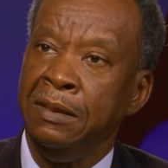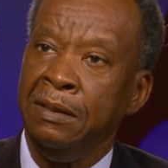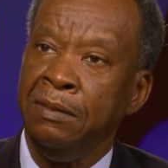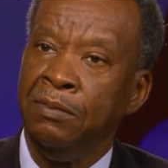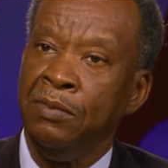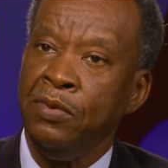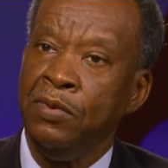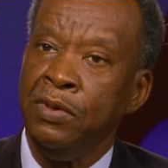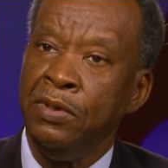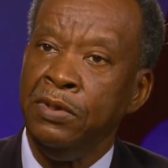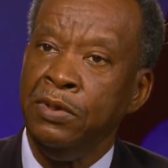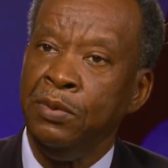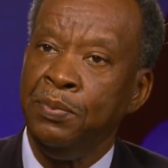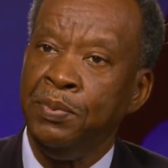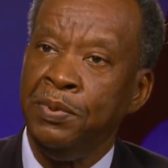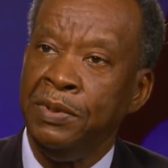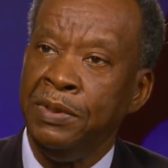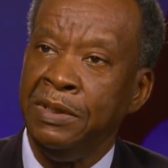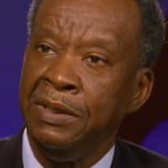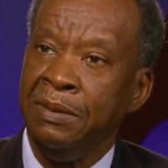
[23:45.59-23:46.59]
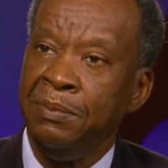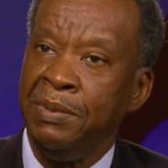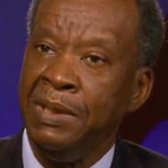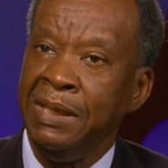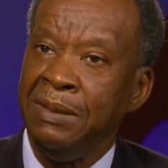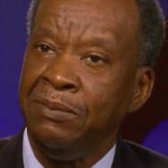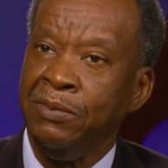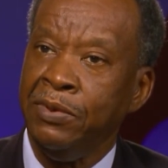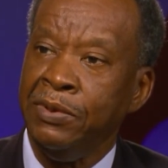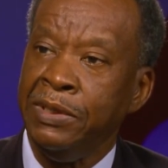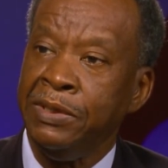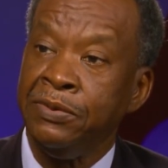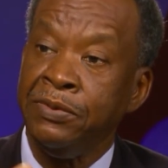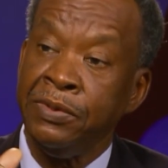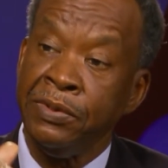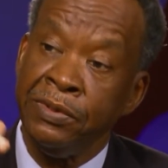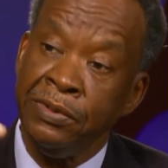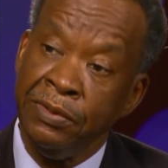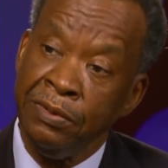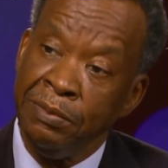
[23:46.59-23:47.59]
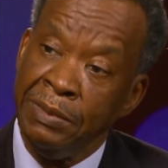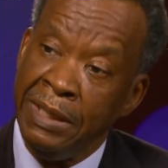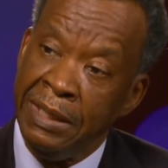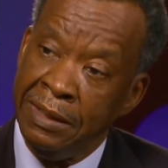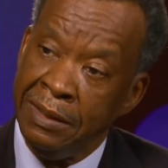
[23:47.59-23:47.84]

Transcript: The more you put in the bank, more interest you make.